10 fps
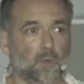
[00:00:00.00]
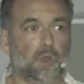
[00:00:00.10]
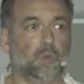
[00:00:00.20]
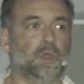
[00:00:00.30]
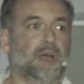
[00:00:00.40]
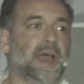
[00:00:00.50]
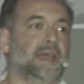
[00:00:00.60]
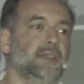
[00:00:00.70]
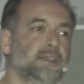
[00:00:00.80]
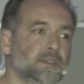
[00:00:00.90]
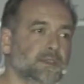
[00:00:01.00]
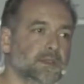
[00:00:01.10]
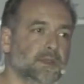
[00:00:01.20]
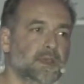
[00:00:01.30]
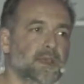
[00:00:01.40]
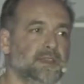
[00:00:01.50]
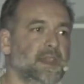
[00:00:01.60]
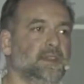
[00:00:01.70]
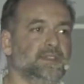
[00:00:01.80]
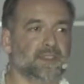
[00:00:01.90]
we will add it
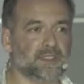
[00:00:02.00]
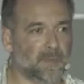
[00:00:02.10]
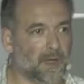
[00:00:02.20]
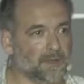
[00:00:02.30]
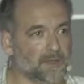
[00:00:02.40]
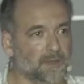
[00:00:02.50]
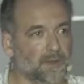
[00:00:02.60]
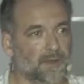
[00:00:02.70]
next 6 months.